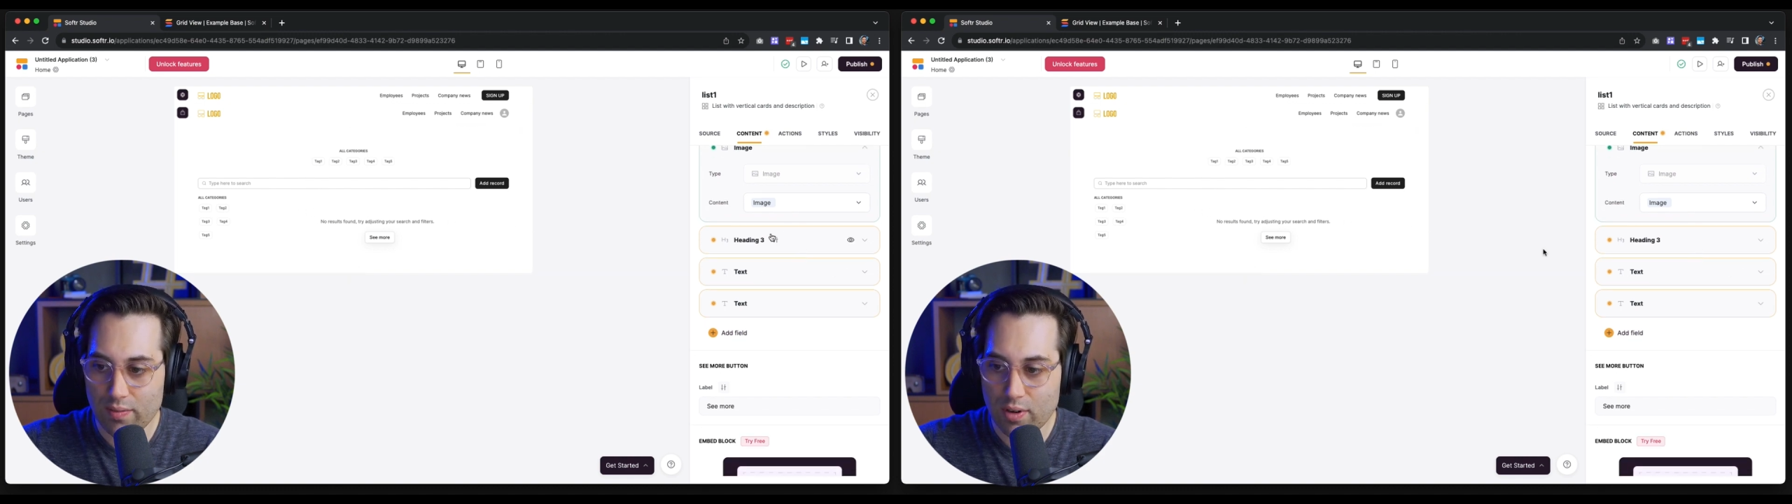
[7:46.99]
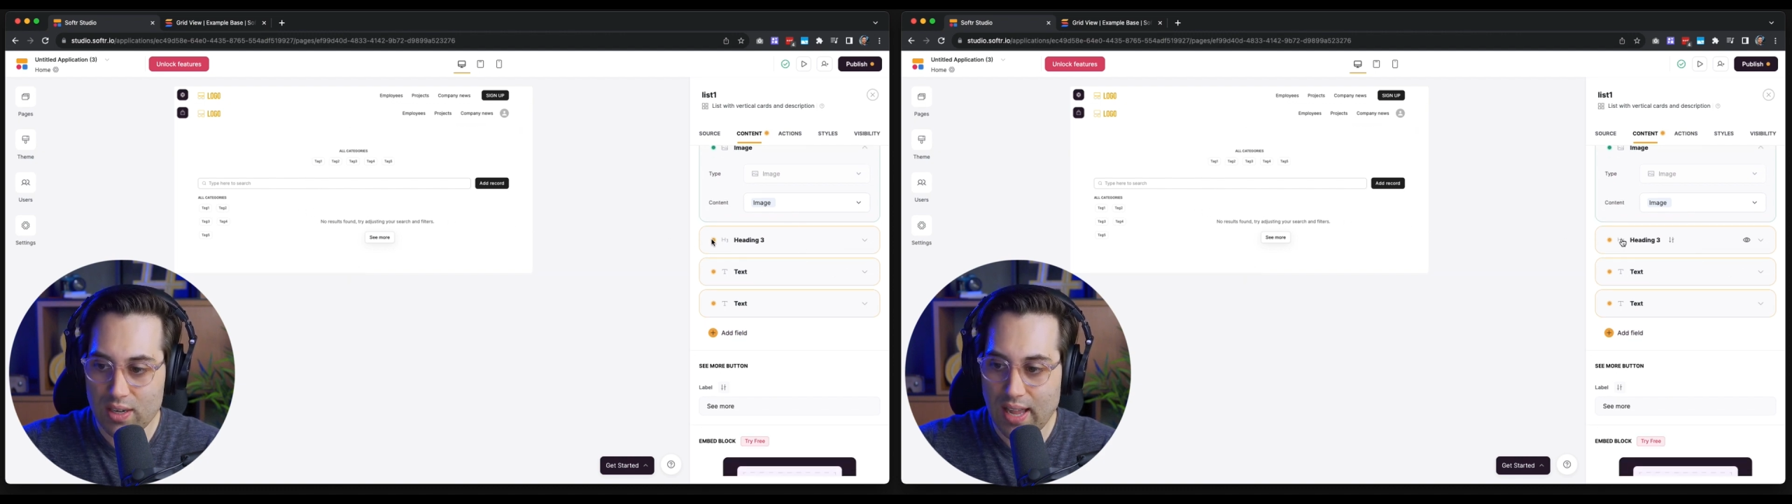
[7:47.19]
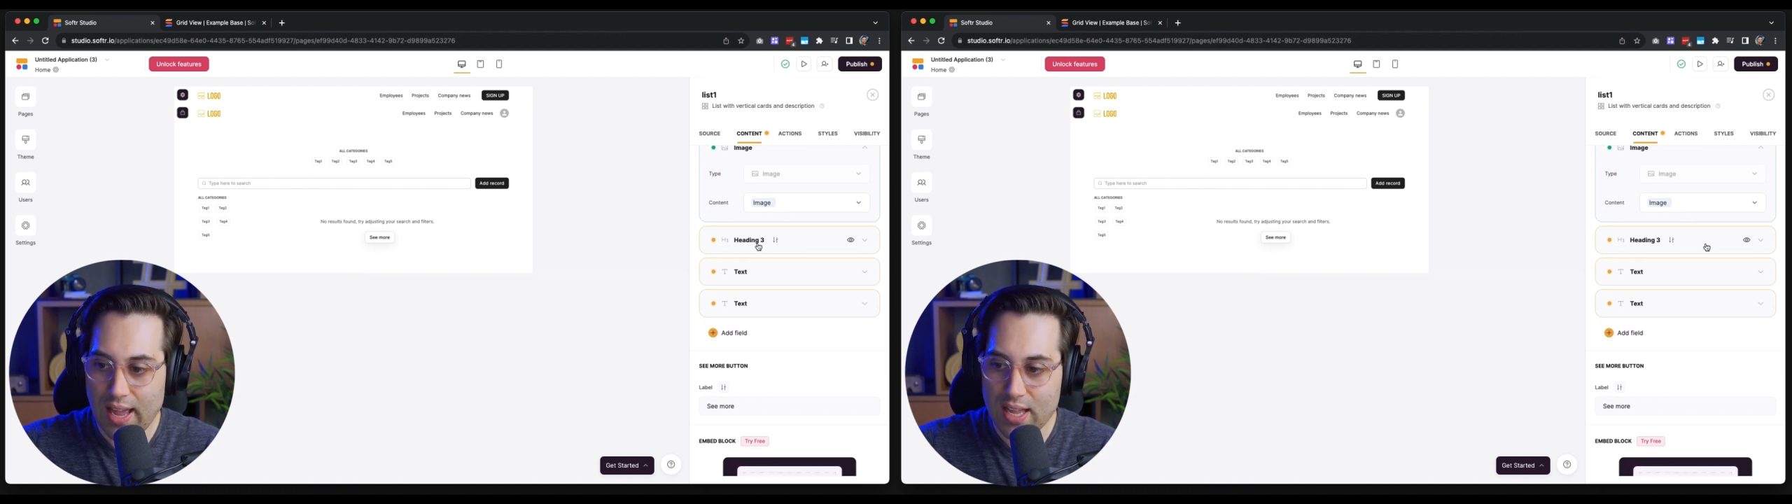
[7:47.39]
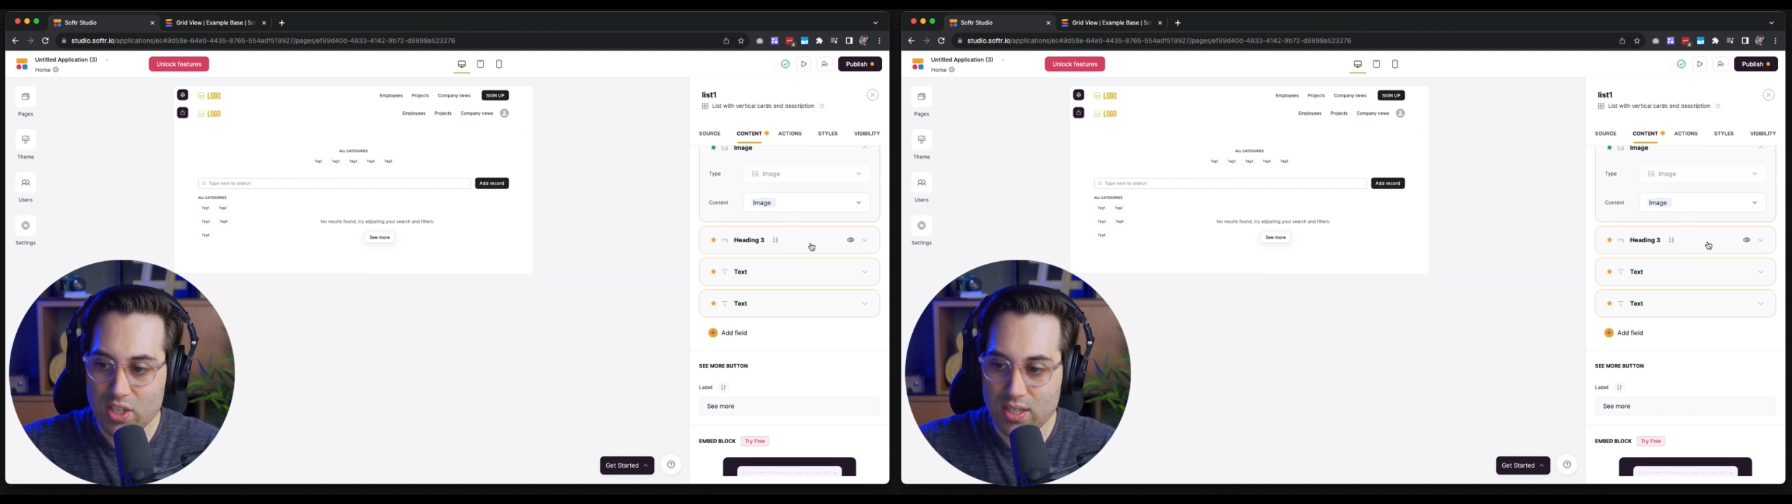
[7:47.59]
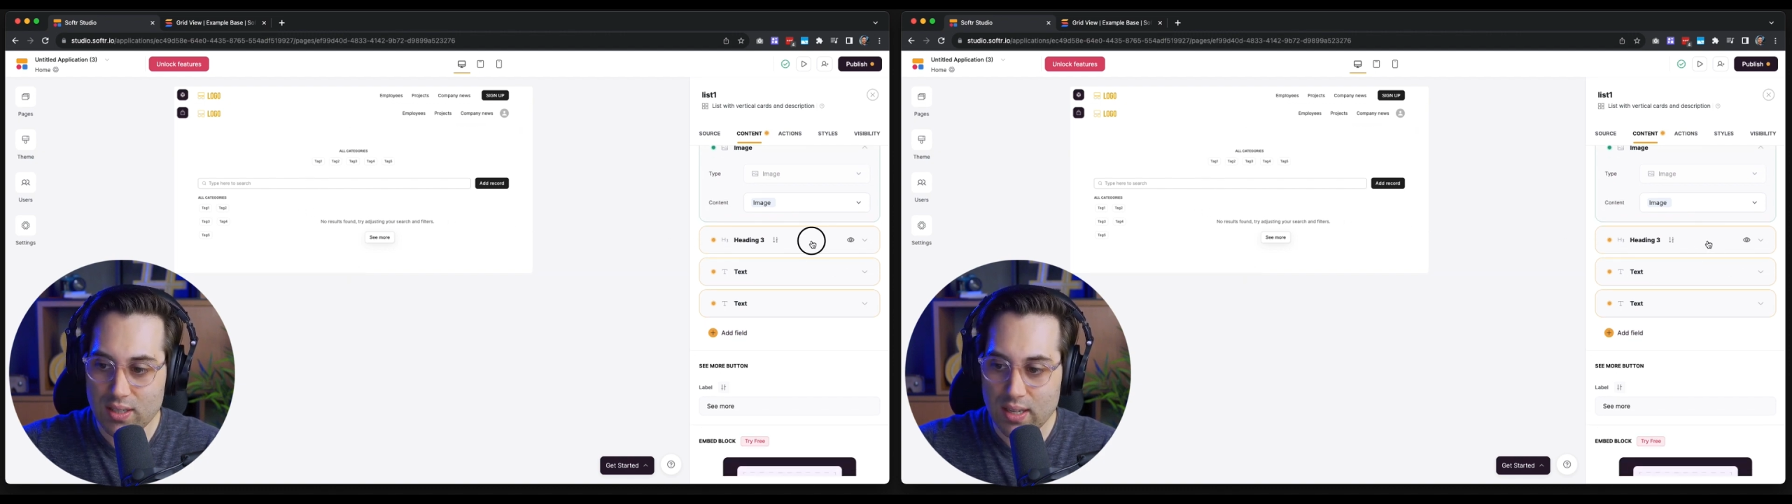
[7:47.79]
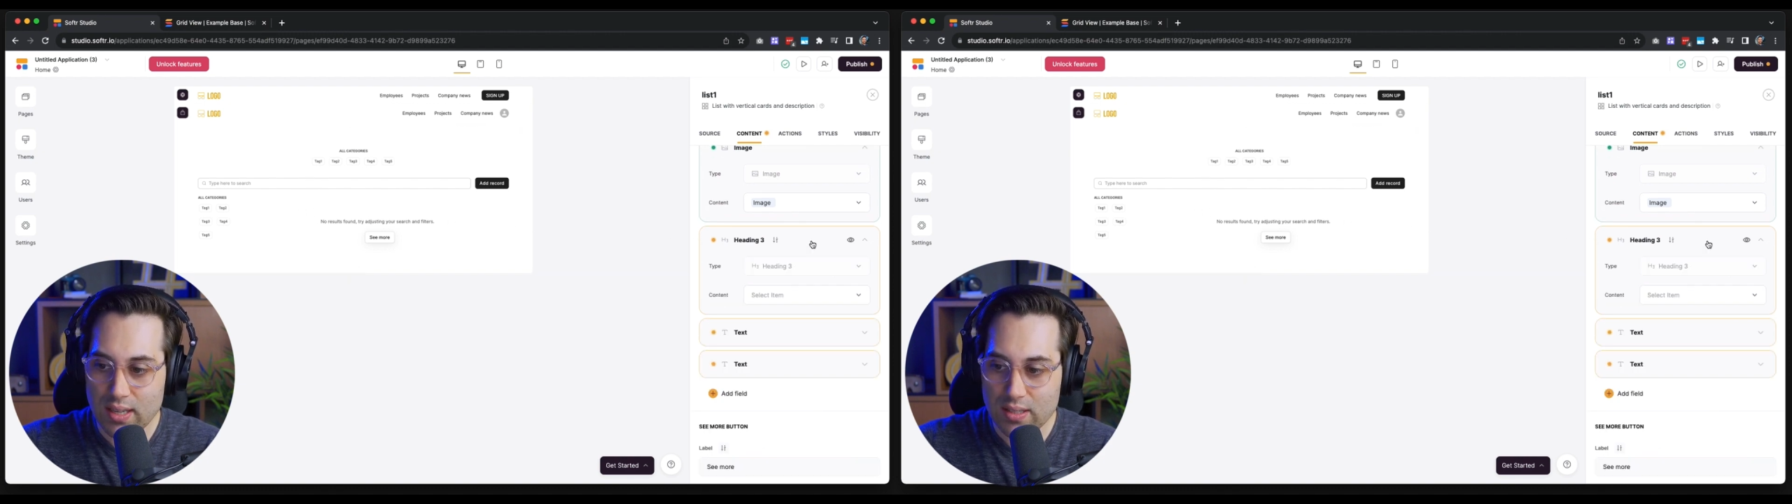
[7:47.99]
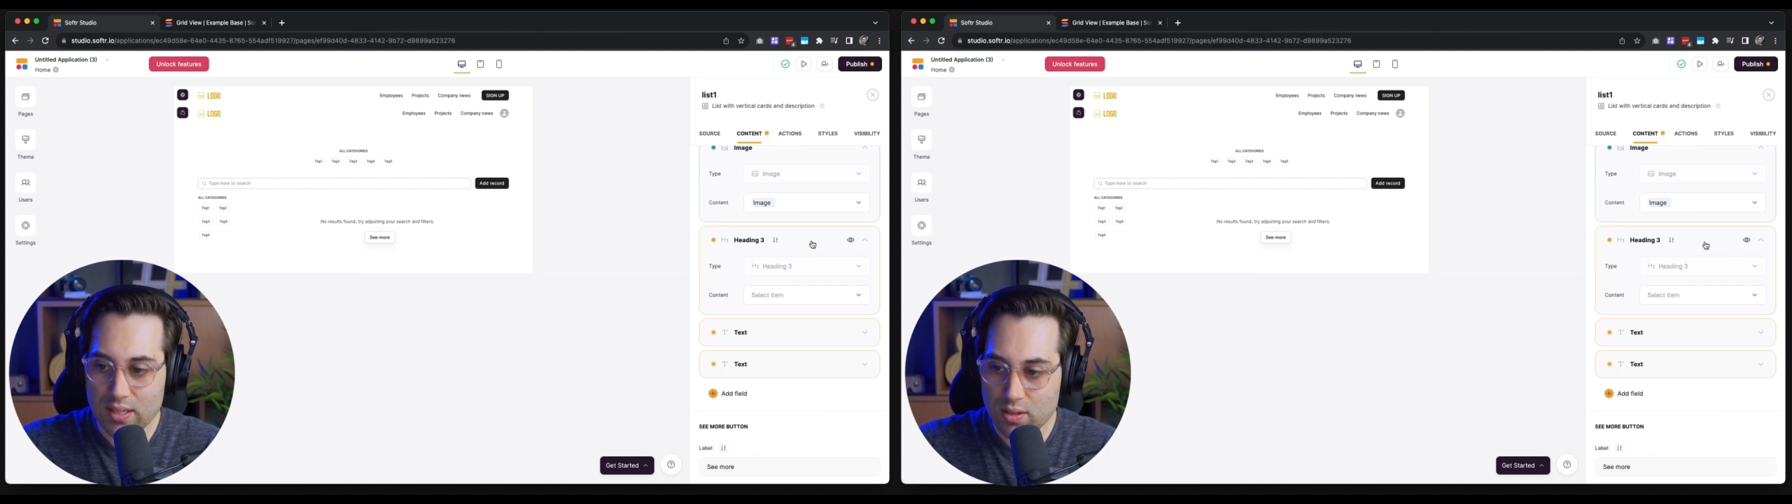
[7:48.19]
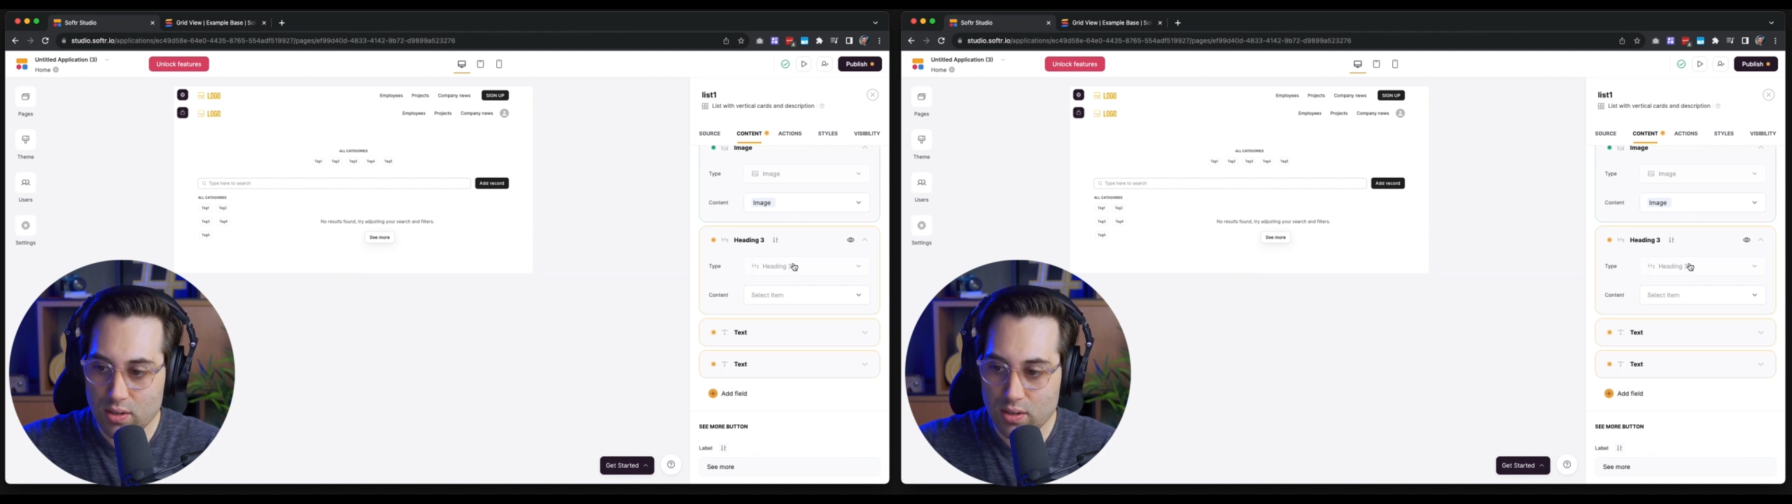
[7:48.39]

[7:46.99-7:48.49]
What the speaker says: For the heading, this